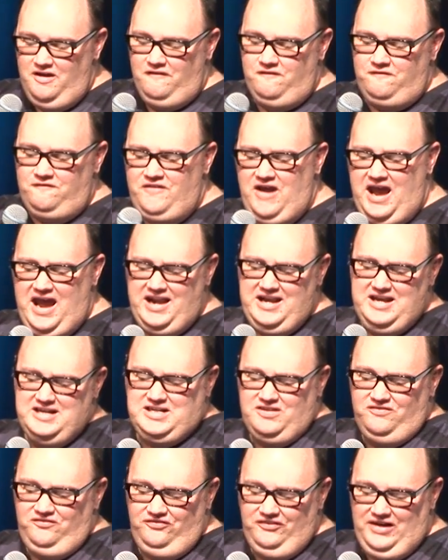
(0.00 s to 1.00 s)
Fan
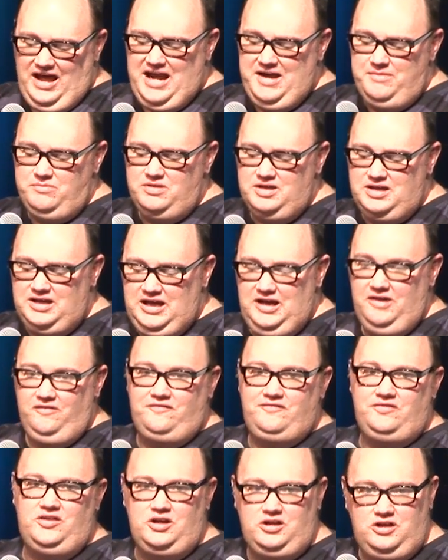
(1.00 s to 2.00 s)
into flame the
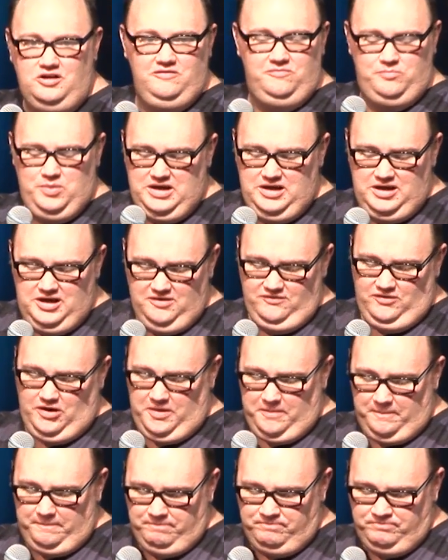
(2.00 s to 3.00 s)
gift that you've been given.